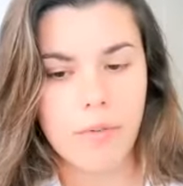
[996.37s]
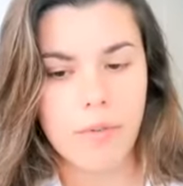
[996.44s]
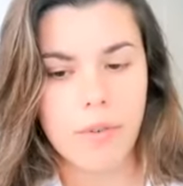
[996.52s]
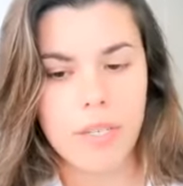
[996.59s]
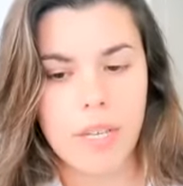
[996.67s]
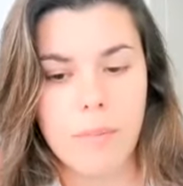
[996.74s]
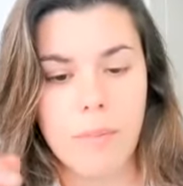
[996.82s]
So,
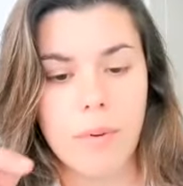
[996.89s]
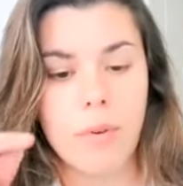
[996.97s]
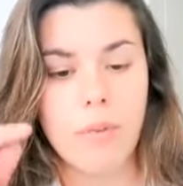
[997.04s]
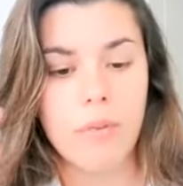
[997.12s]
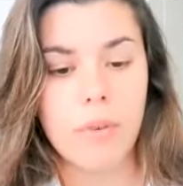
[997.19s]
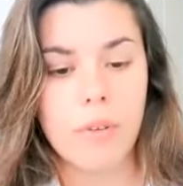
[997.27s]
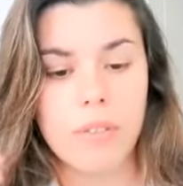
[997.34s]
for
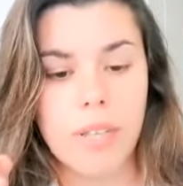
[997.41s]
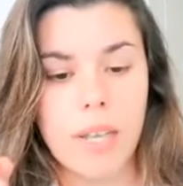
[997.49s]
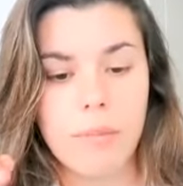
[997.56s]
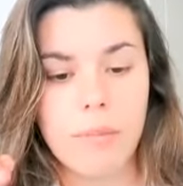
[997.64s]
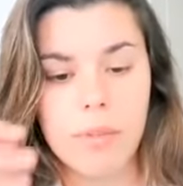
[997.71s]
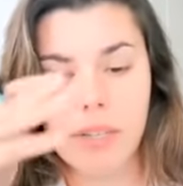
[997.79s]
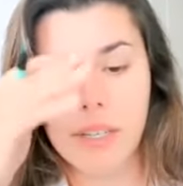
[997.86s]
example, Roald
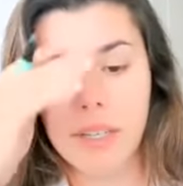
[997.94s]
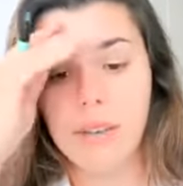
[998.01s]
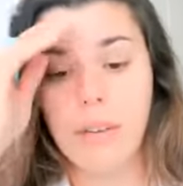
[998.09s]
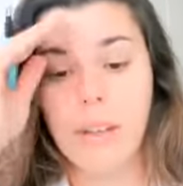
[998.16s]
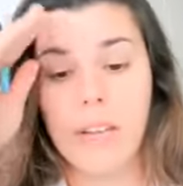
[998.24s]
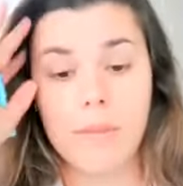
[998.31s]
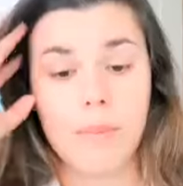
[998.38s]

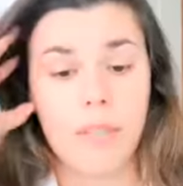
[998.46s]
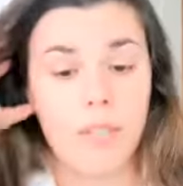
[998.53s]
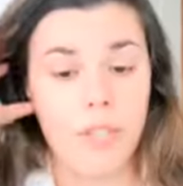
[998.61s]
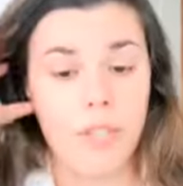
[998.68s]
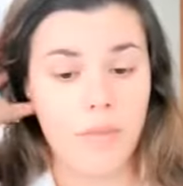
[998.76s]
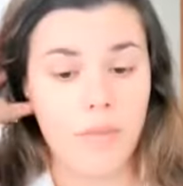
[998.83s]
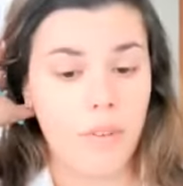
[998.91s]
Amundsen
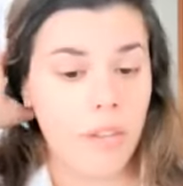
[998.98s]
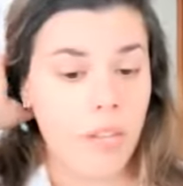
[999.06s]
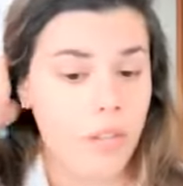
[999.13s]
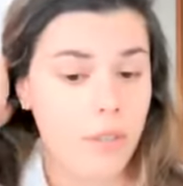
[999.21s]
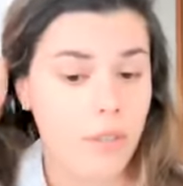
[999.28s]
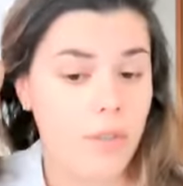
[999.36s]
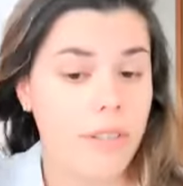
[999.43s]
expedition
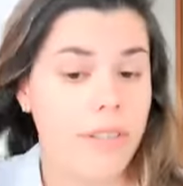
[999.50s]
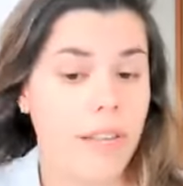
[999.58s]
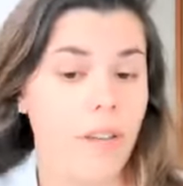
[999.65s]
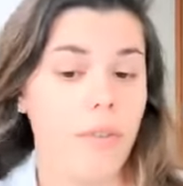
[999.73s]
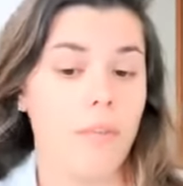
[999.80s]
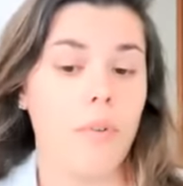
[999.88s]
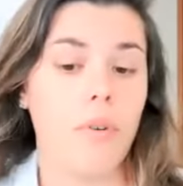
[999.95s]
to the
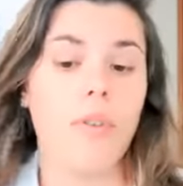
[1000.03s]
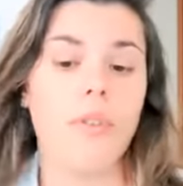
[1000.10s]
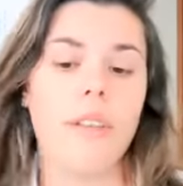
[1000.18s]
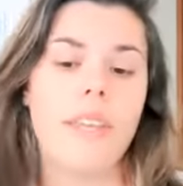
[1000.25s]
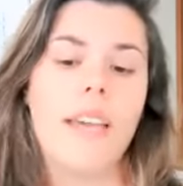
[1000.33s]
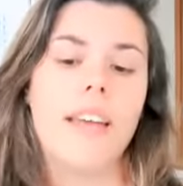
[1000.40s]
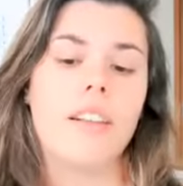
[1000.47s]
South Pole,
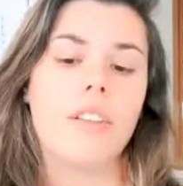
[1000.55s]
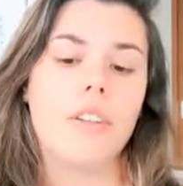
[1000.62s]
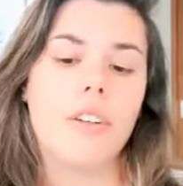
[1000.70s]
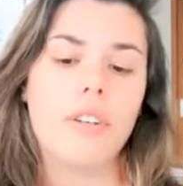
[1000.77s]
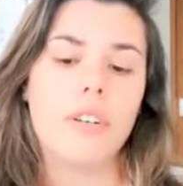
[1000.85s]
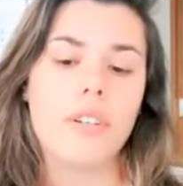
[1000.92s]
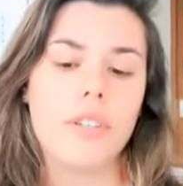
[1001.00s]
he had
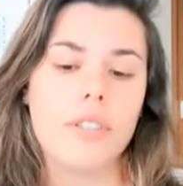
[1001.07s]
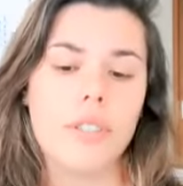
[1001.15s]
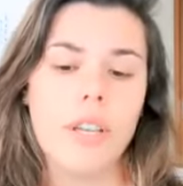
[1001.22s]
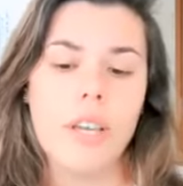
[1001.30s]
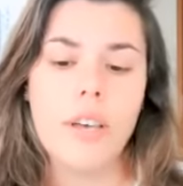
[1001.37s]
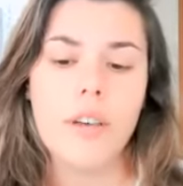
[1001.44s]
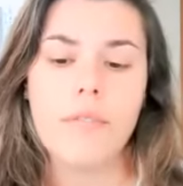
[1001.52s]
learned
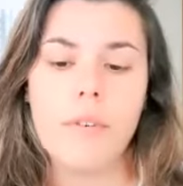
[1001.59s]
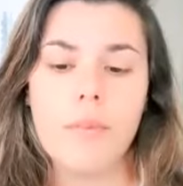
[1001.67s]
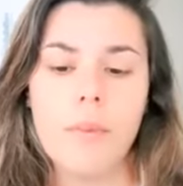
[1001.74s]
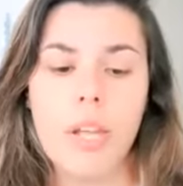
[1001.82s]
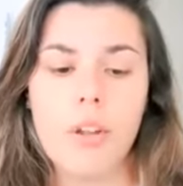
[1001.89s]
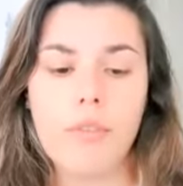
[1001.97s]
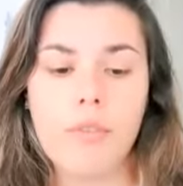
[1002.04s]

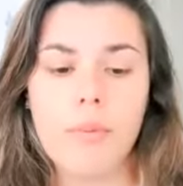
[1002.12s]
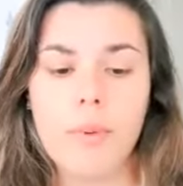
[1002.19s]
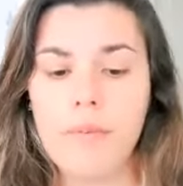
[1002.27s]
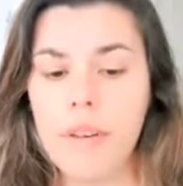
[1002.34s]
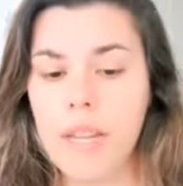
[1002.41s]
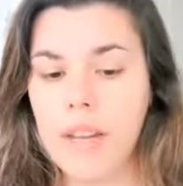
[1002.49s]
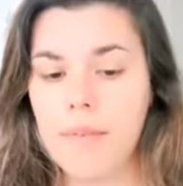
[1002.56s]
from a group
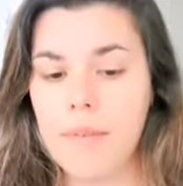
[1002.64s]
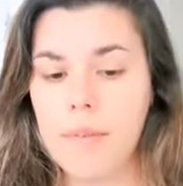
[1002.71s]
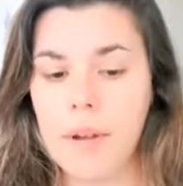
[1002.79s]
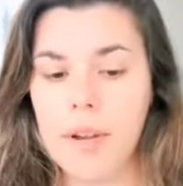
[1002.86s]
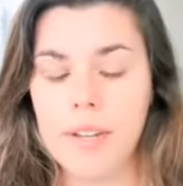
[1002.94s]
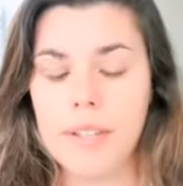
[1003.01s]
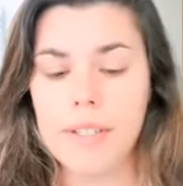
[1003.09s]
of Native
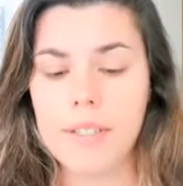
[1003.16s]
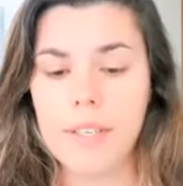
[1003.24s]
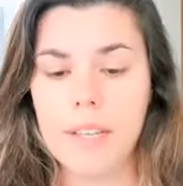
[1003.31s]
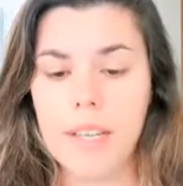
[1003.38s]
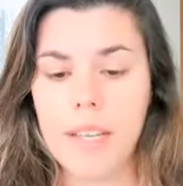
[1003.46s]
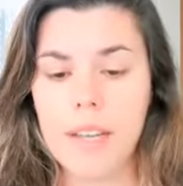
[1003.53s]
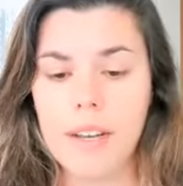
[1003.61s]
Americans
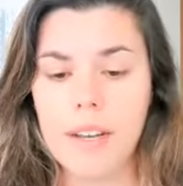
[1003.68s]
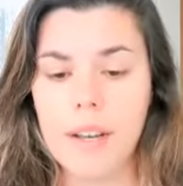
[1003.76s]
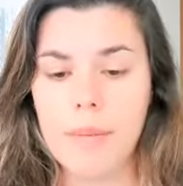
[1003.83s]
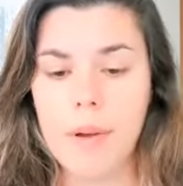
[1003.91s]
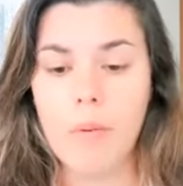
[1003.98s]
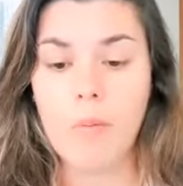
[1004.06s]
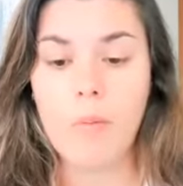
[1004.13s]
in Canada
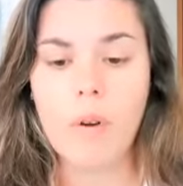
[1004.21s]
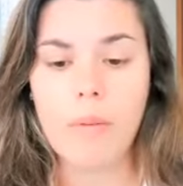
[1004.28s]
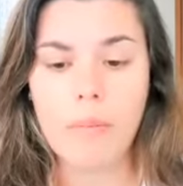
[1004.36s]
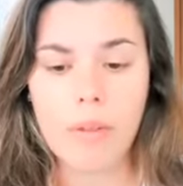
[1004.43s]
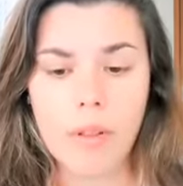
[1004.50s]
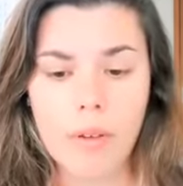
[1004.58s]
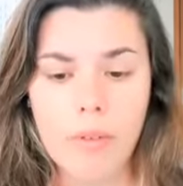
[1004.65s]
about
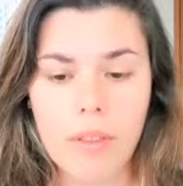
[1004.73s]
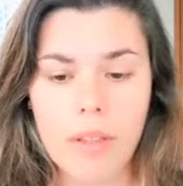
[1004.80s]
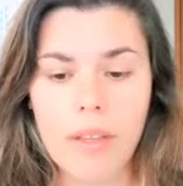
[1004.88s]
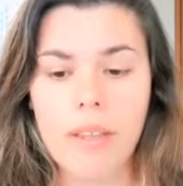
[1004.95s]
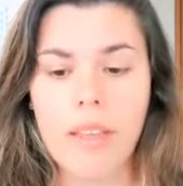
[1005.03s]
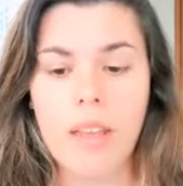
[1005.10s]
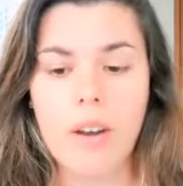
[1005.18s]
warm
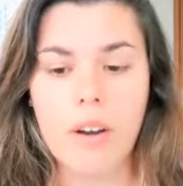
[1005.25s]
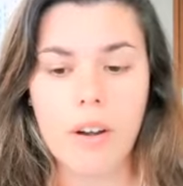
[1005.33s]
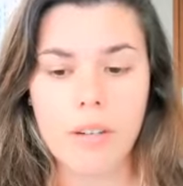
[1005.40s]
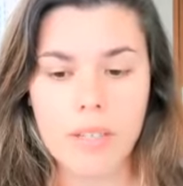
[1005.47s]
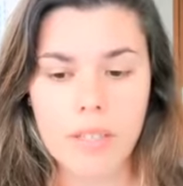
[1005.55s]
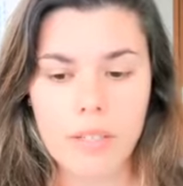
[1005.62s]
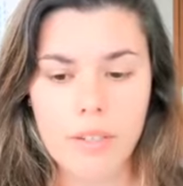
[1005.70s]
clothing and
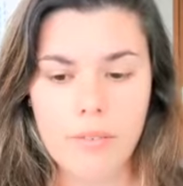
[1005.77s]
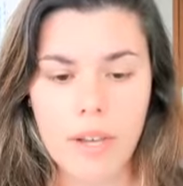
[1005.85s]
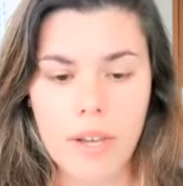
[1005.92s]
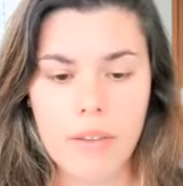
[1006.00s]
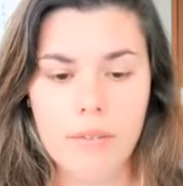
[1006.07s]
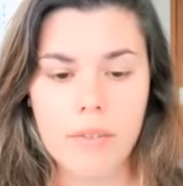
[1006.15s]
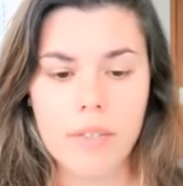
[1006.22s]
Arctic
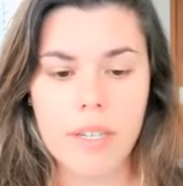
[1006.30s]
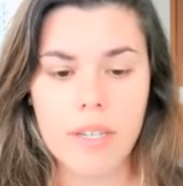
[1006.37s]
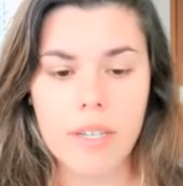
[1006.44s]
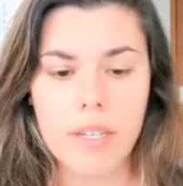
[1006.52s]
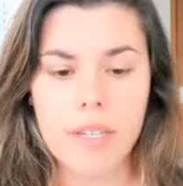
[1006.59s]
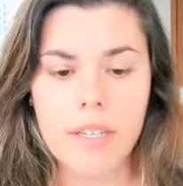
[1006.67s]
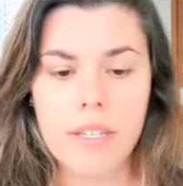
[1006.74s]
survival
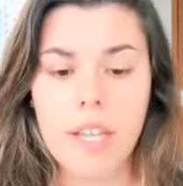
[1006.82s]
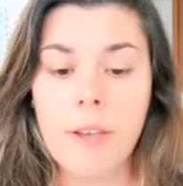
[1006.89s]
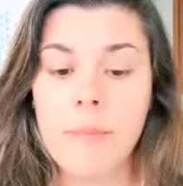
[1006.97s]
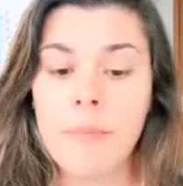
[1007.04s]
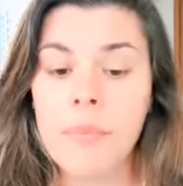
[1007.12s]
techniques,